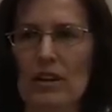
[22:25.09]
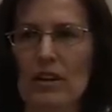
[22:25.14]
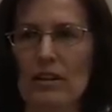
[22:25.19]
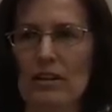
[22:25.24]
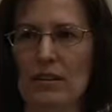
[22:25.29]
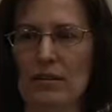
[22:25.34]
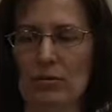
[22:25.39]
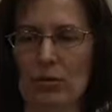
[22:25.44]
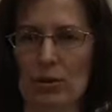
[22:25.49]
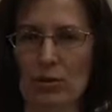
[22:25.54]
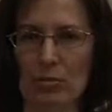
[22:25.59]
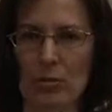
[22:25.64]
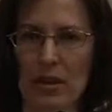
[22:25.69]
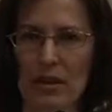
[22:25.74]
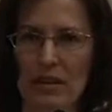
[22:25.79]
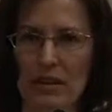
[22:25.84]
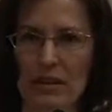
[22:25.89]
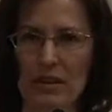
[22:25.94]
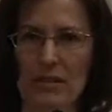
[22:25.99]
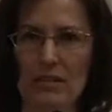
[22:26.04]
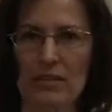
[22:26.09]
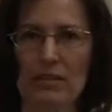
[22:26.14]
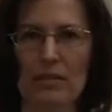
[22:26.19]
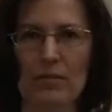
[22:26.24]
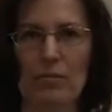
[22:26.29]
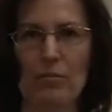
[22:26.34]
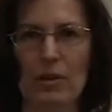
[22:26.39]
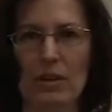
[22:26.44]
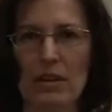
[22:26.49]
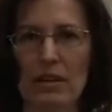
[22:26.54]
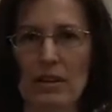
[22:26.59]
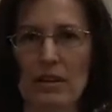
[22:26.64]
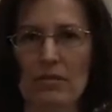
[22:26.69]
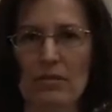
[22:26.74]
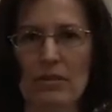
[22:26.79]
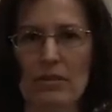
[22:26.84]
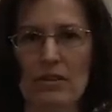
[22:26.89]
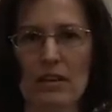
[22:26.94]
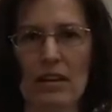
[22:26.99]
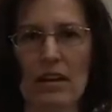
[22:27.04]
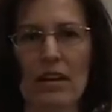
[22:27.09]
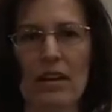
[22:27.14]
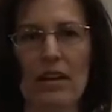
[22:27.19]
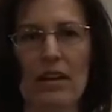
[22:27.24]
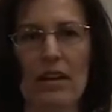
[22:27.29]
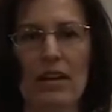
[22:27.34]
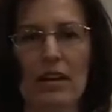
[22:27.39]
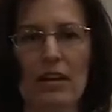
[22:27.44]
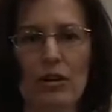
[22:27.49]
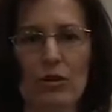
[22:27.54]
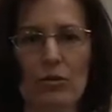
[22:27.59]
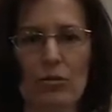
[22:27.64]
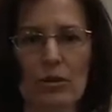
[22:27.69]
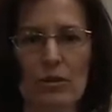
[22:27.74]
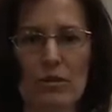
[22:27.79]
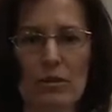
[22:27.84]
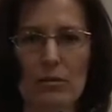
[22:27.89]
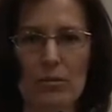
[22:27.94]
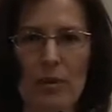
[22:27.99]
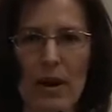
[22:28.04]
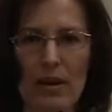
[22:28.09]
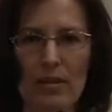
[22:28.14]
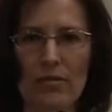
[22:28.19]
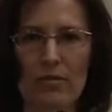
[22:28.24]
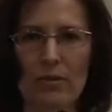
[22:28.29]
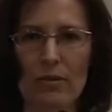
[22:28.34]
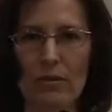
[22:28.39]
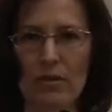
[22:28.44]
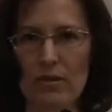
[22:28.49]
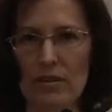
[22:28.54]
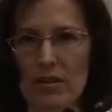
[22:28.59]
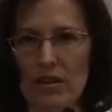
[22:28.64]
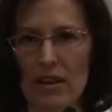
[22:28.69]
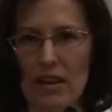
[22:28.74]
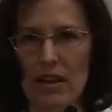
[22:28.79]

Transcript: and different opinions and beliefs in a respectful